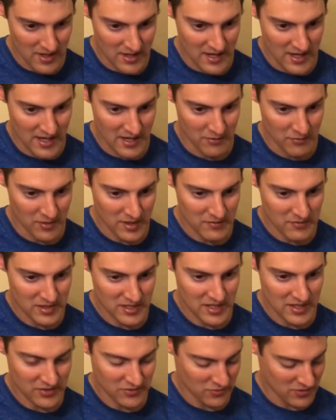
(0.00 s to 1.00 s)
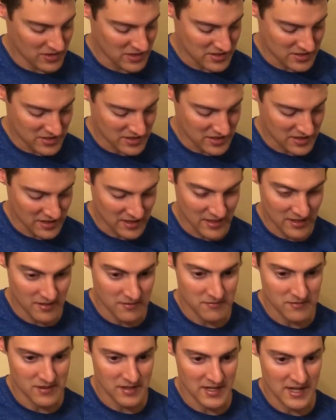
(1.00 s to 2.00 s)
And whenever you get to where you see the
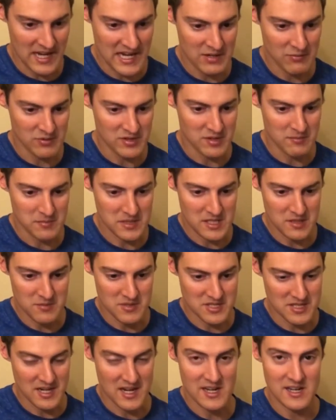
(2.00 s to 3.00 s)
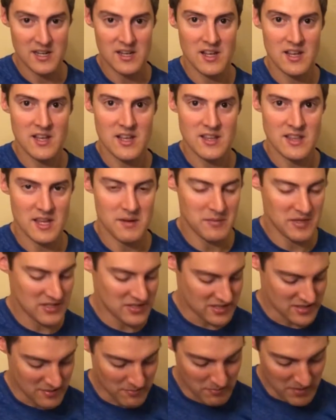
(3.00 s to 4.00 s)
9 with the B beside it, that means
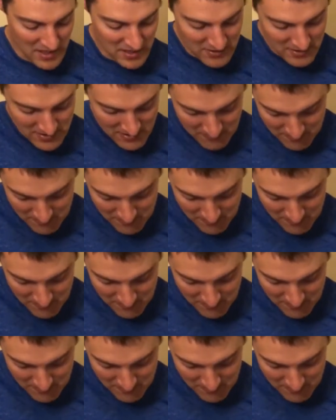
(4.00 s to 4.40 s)
to bend.